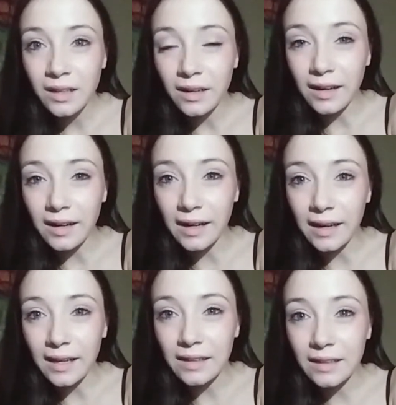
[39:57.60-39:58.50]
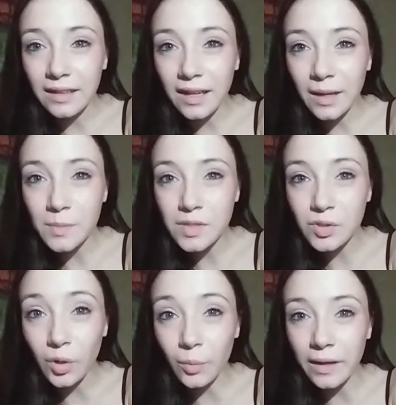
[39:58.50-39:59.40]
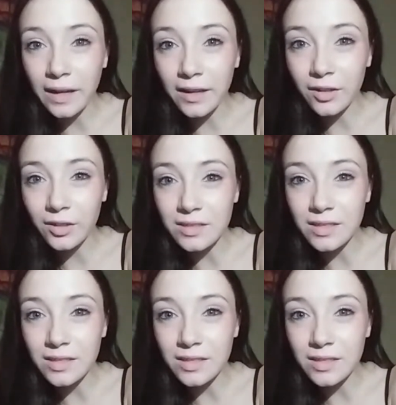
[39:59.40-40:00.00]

Alright. I'm so behind on y'all's